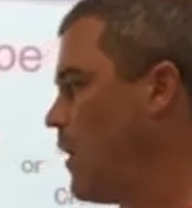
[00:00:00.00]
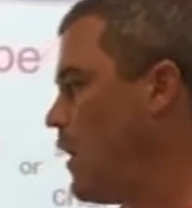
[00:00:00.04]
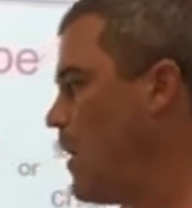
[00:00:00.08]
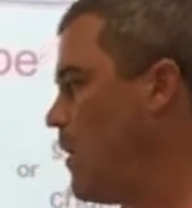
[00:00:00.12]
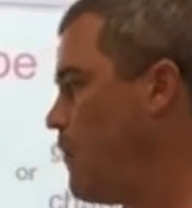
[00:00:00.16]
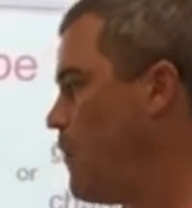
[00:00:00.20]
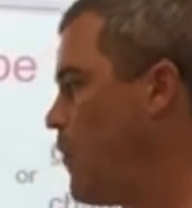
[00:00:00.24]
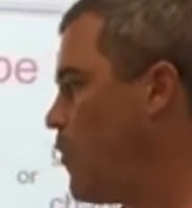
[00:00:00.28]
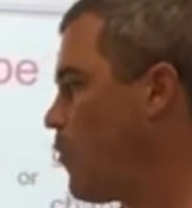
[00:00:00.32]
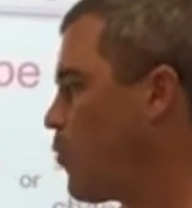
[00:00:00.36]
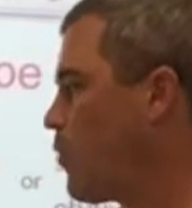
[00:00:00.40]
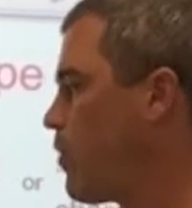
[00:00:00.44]

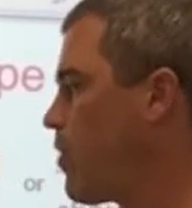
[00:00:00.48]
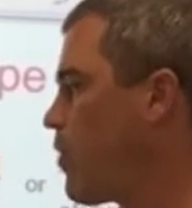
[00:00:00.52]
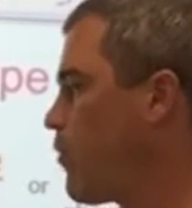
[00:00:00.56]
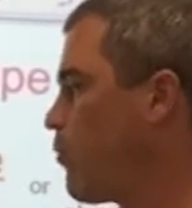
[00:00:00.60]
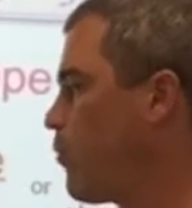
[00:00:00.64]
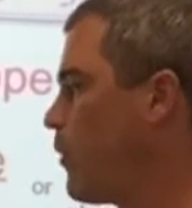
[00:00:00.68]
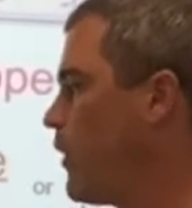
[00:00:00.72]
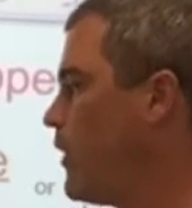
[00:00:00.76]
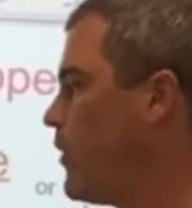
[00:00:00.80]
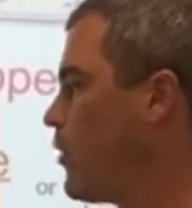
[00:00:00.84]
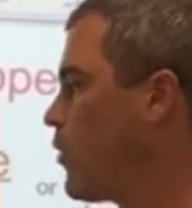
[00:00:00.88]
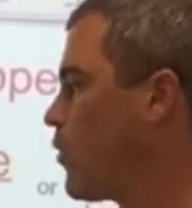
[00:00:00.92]
If it were
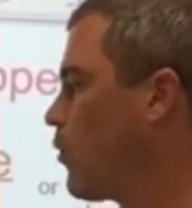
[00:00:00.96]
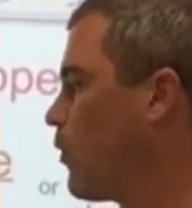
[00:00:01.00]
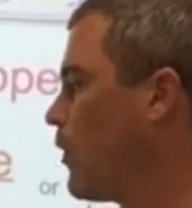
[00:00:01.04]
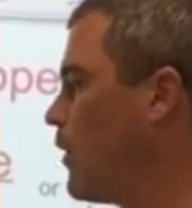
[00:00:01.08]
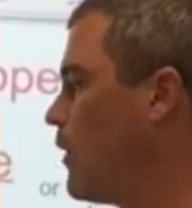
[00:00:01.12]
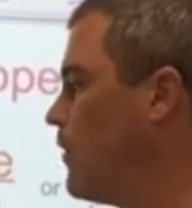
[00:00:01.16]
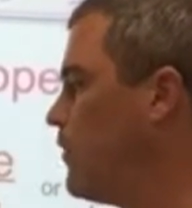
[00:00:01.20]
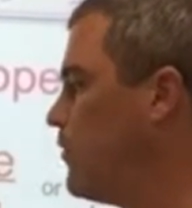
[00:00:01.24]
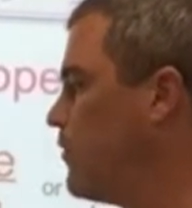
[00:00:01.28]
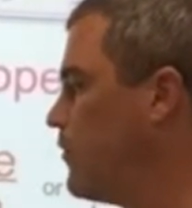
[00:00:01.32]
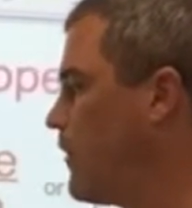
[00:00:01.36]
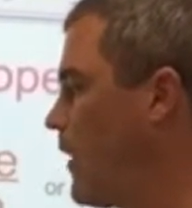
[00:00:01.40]
3
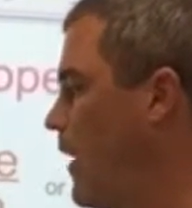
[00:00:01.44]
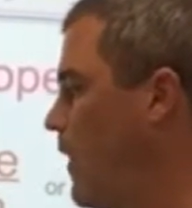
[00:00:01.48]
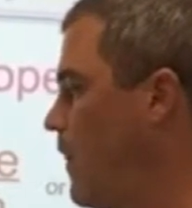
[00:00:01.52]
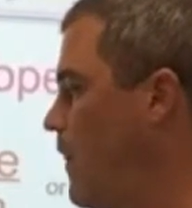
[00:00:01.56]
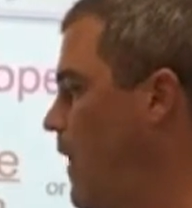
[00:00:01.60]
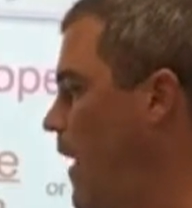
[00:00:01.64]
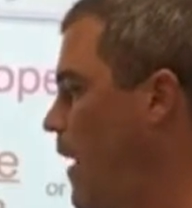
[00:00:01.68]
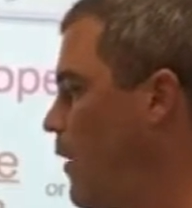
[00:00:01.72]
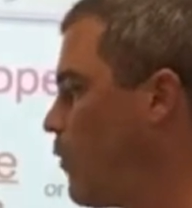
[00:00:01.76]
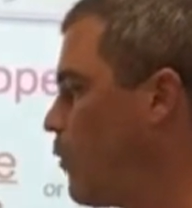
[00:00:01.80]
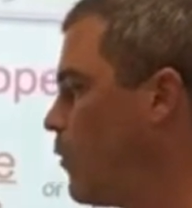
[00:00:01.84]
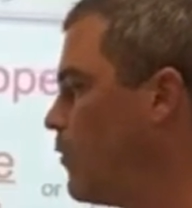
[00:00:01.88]
degrees
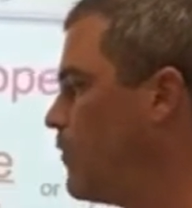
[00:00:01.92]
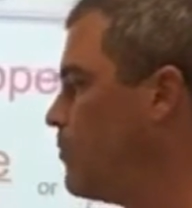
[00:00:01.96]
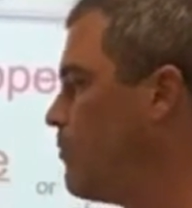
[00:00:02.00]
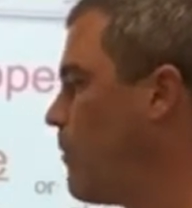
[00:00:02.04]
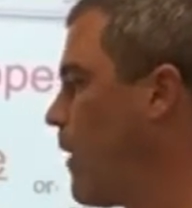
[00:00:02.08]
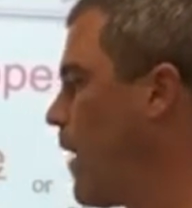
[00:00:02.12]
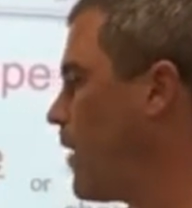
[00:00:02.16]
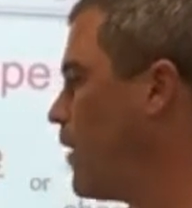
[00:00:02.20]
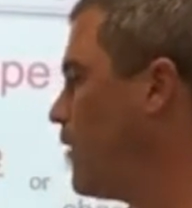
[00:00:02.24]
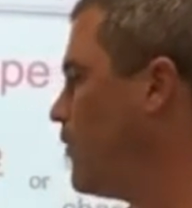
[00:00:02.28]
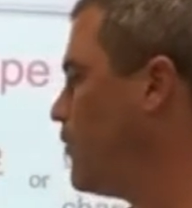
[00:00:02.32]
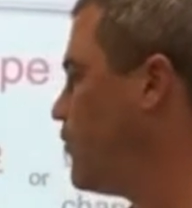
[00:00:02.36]
and now it was
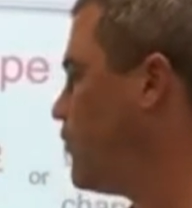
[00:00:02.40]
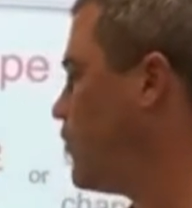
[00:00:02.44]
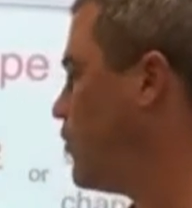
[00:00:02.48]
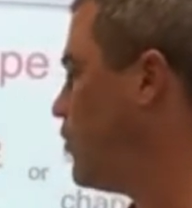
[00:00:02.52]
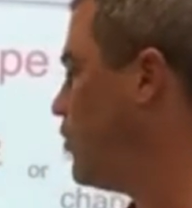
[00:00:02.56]
minus